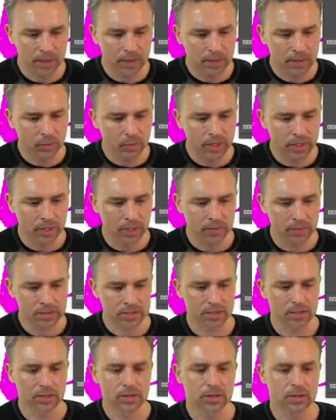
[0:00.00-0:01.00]
We could
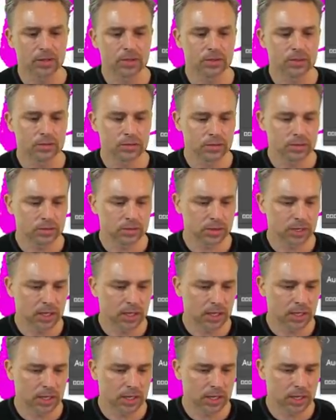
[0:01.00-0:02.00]
also
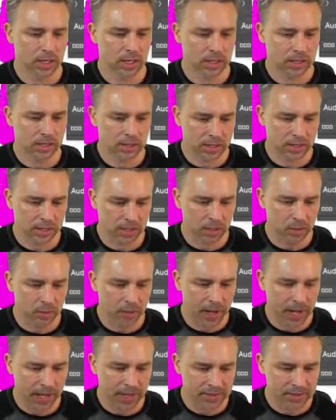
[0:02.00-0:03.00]
uh, click
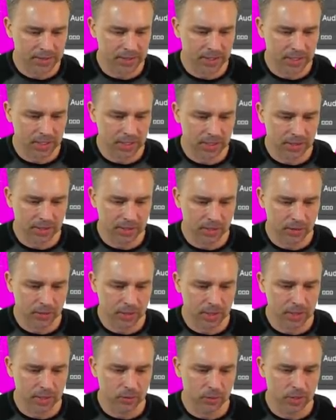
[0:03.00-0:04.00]
opacity, you know,
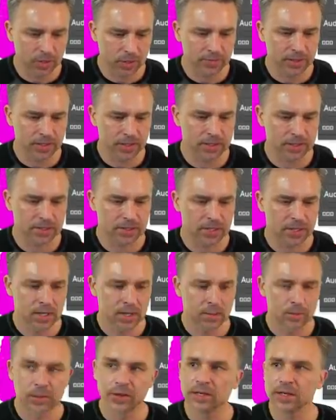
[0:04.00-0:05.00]
any one of these,
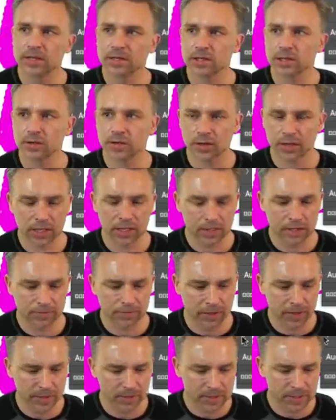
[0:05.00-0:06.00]
but these are your
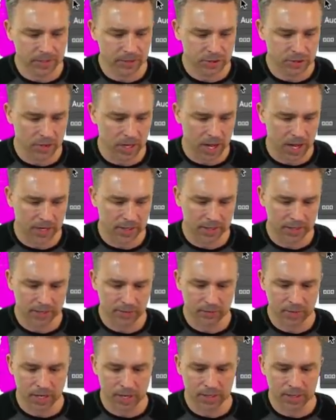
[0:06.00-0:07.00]
keyframes that you're adding,
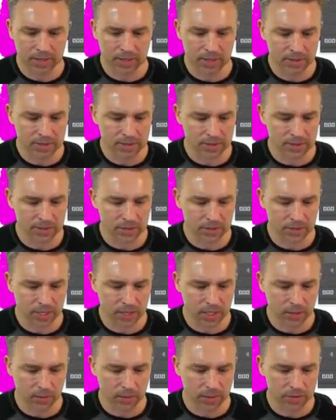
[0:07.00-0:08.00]
right? This is your
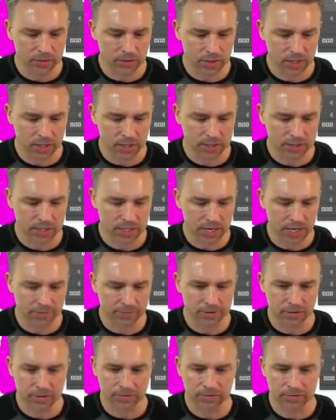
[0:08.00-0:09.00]
gateway drug to
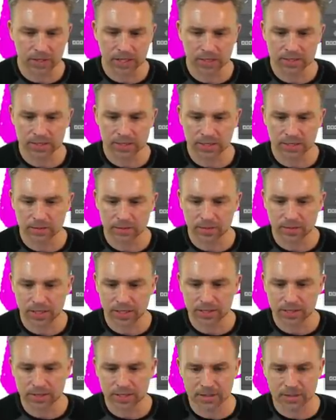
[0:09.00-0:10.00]
After Effects. That's what
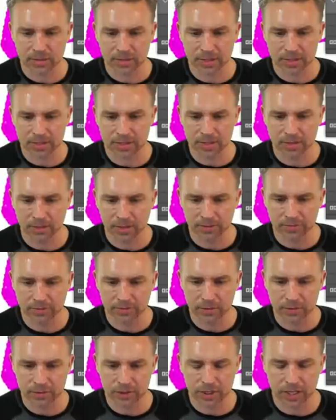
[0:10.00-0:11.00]
I, that's what I say about
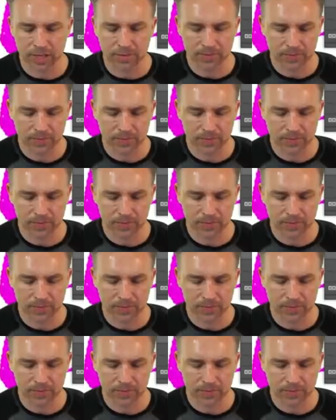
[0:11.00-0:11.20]
Photoshop.